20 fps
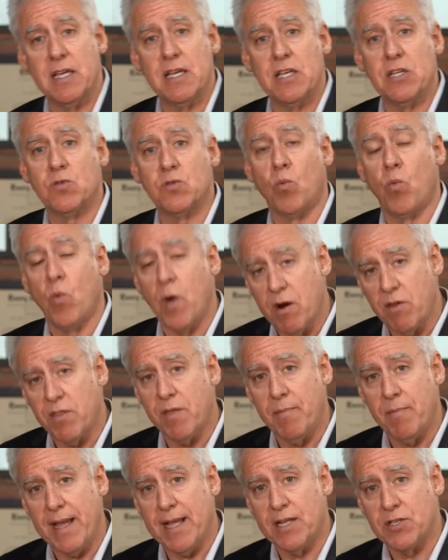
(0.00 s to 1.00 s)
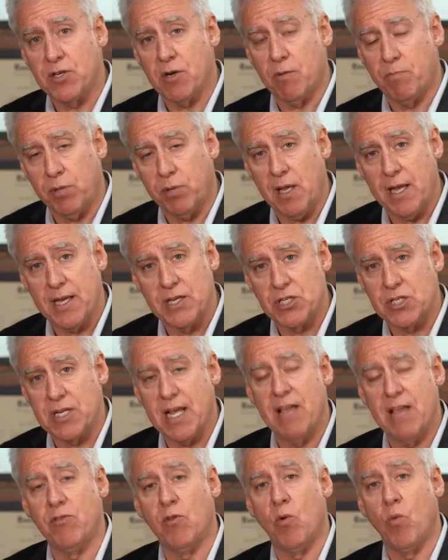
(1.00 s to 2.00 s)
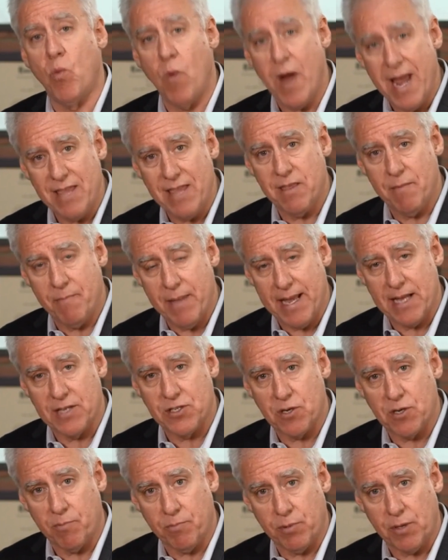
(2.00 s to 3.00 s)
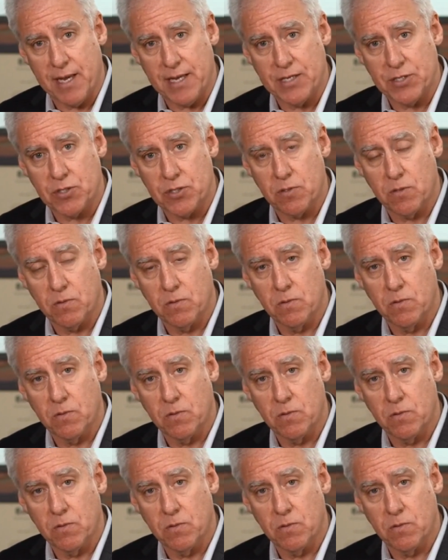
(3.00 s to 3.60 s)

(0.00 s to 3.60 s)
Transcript: is where the bands are placed and the way the bands are placed.